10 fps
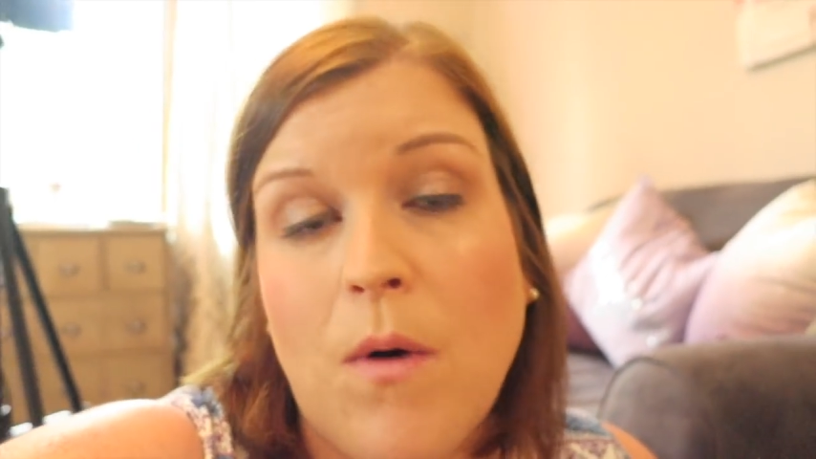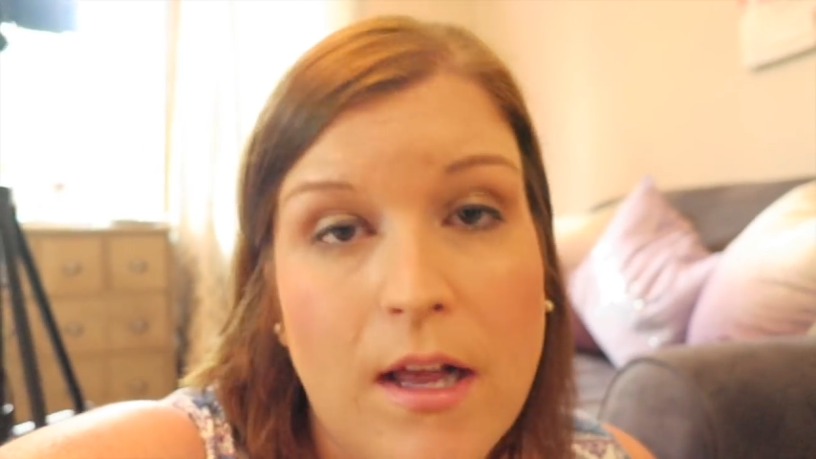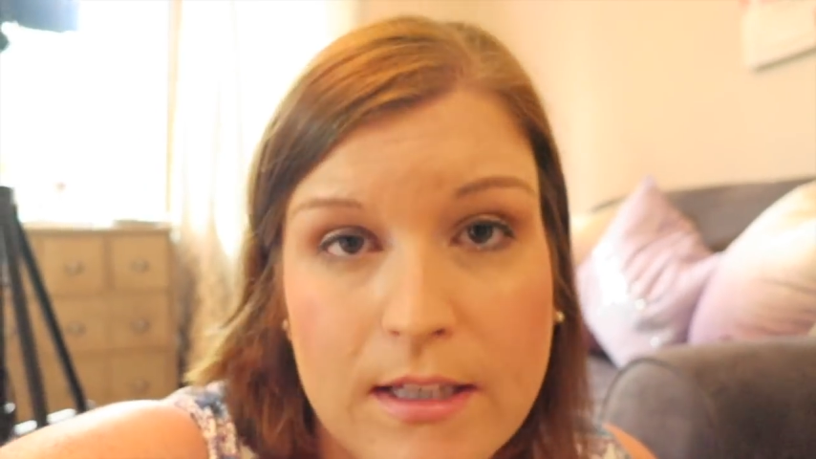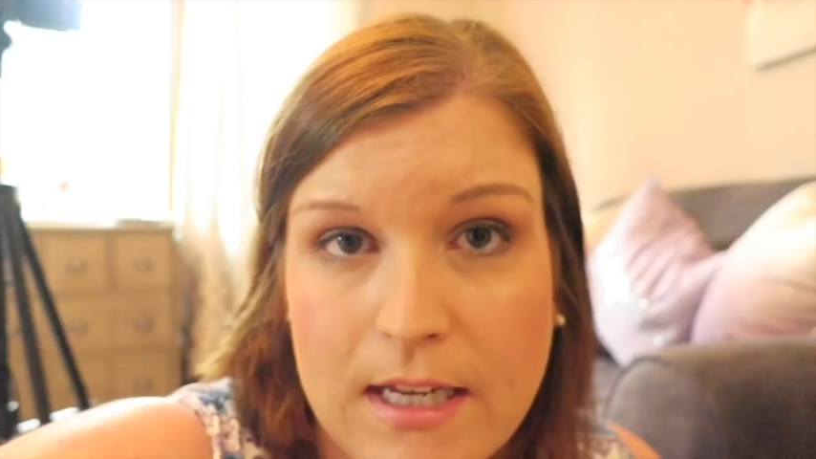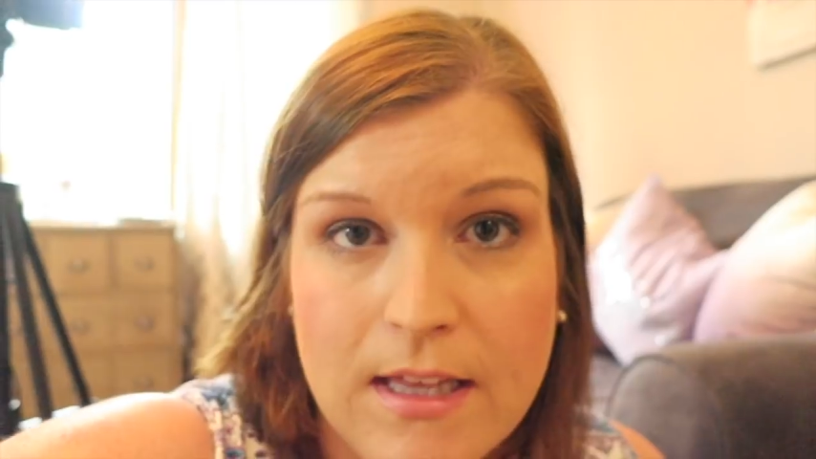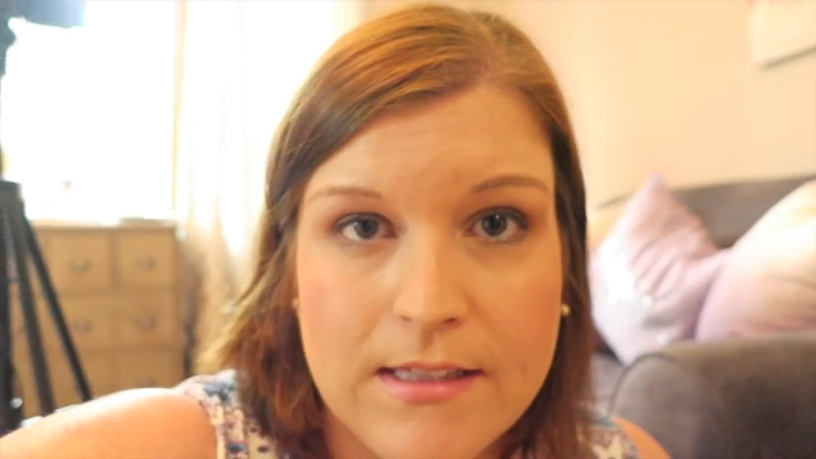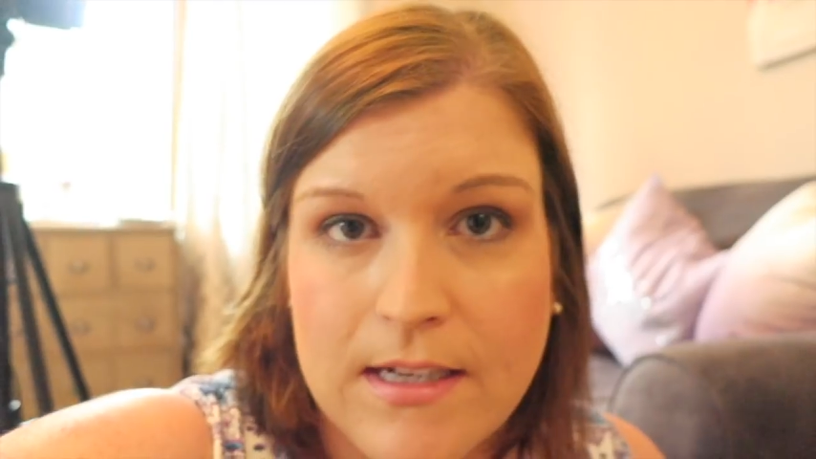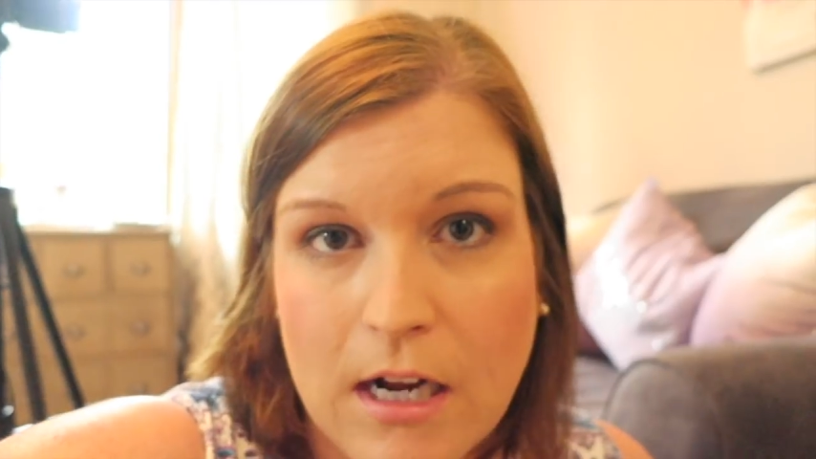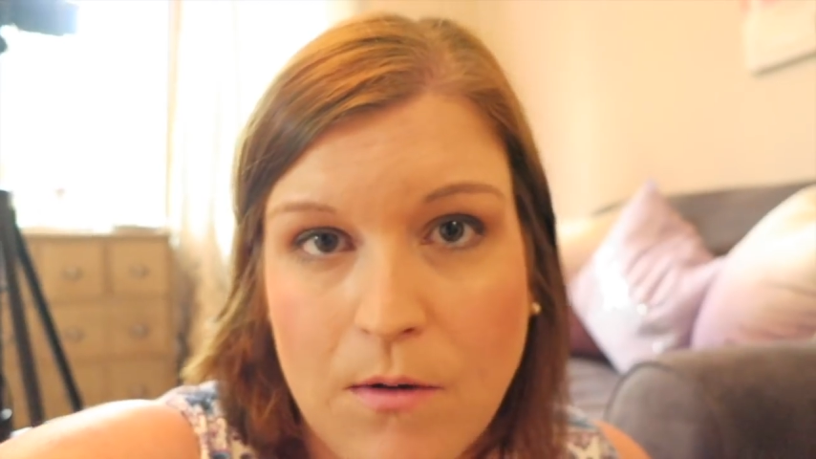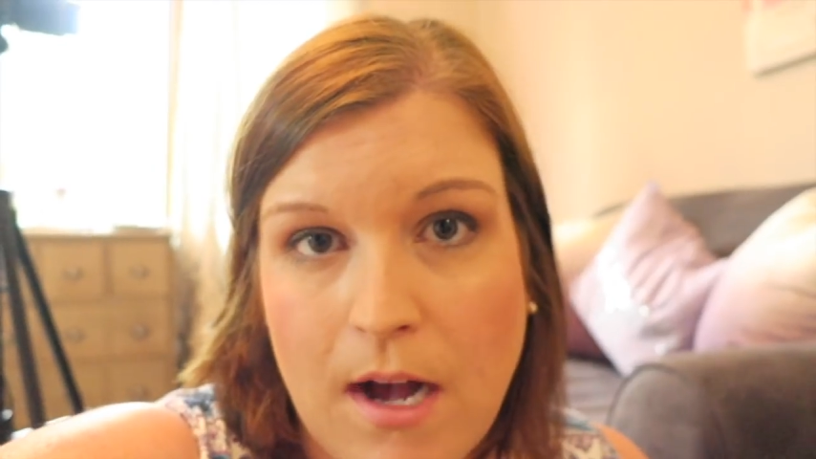quality.
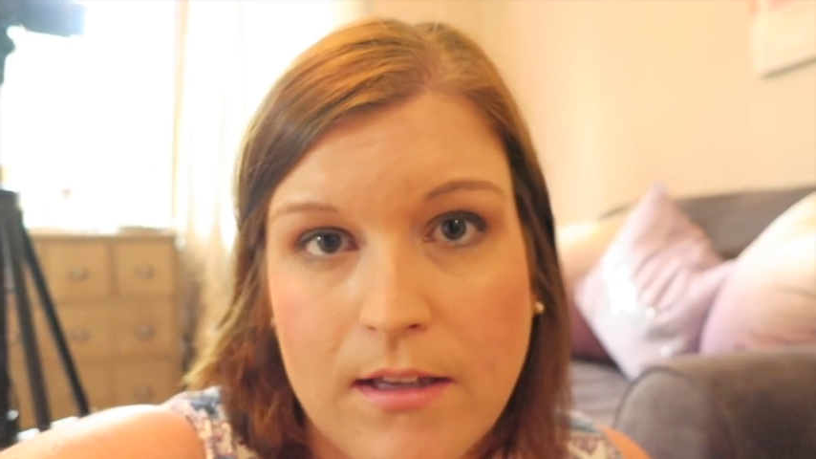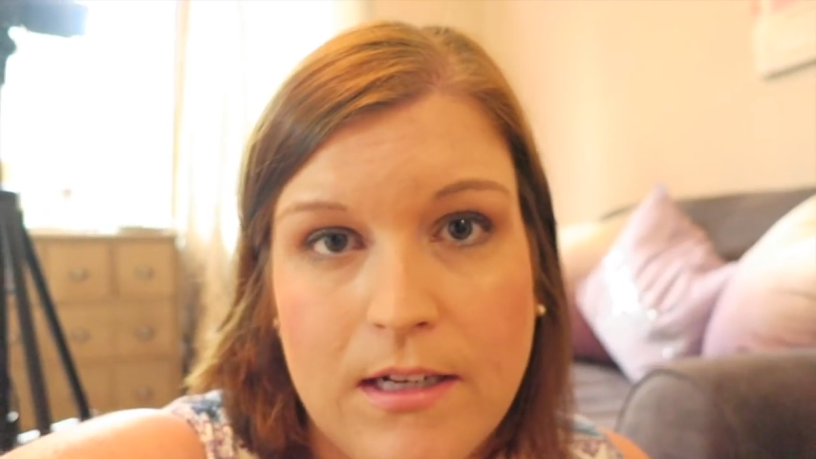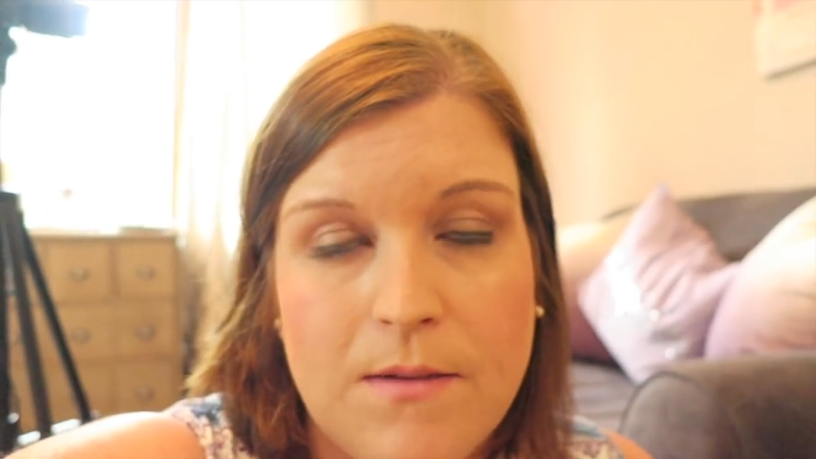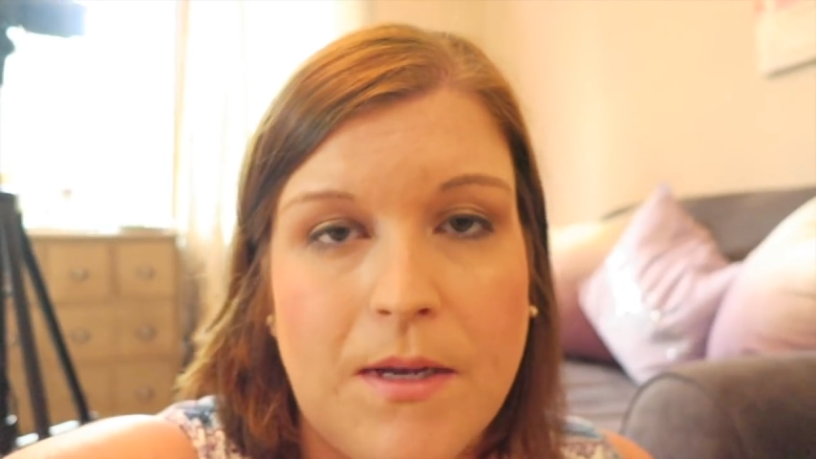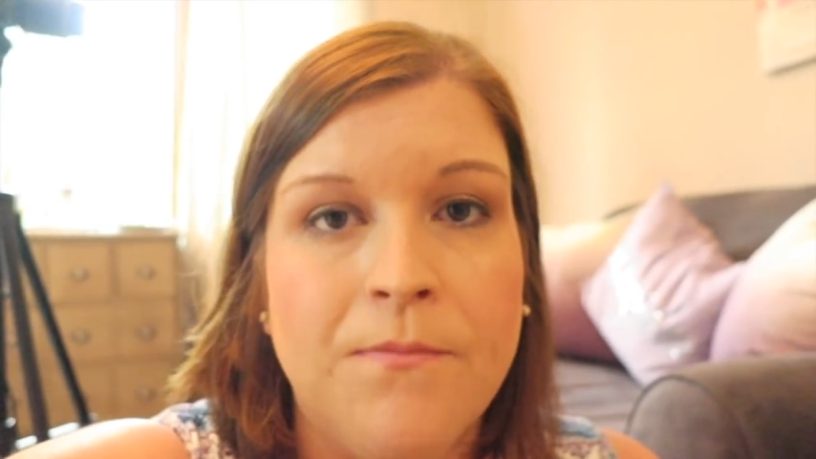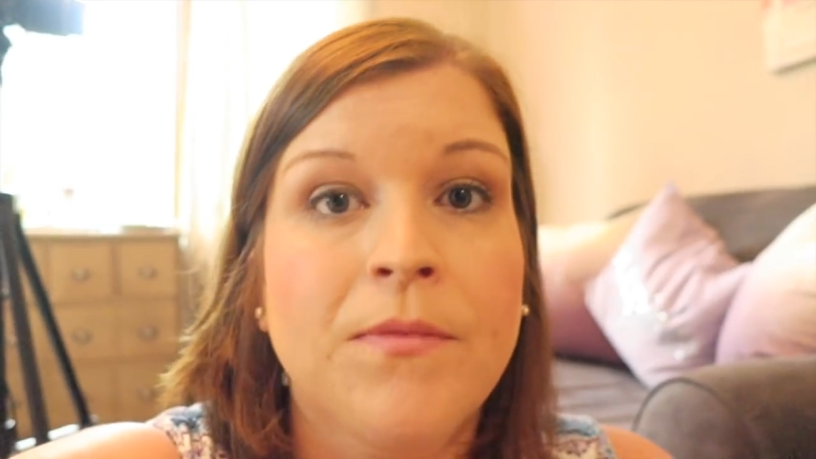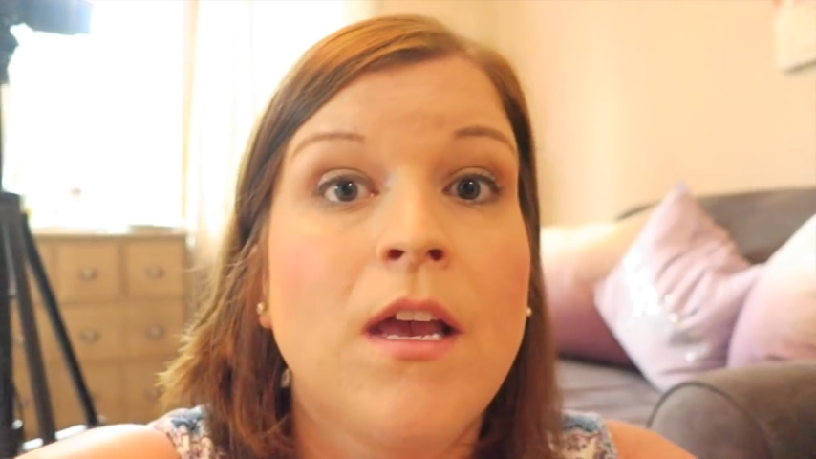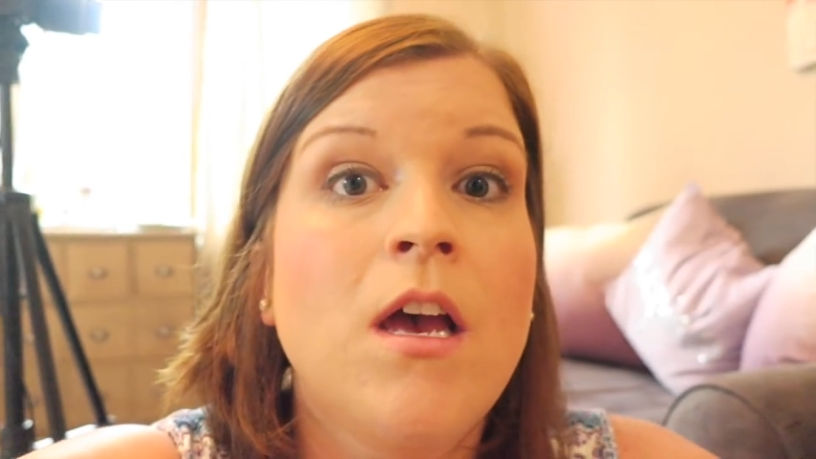That's not quality to me.